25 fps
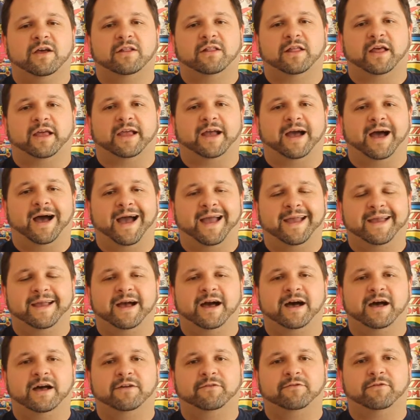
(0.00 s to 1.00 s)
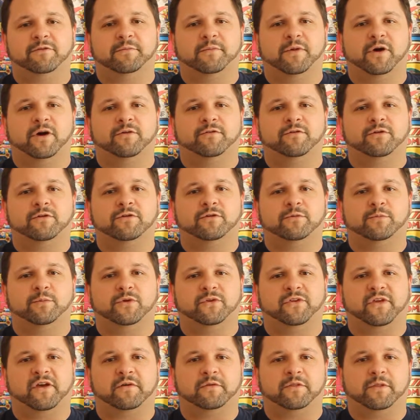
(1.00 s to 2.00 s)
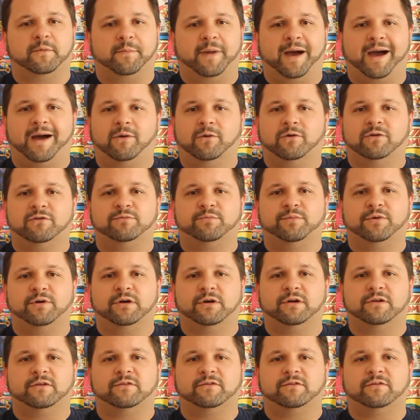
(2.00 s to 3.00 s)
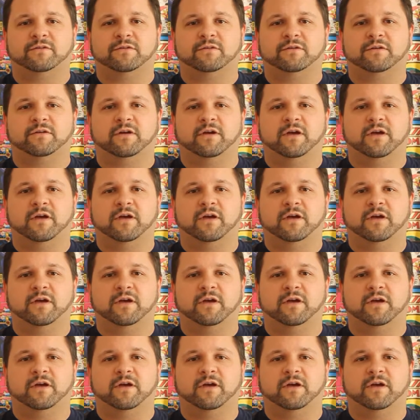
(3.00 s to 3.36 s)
like Icon for Marvel, who puts out the Powers books,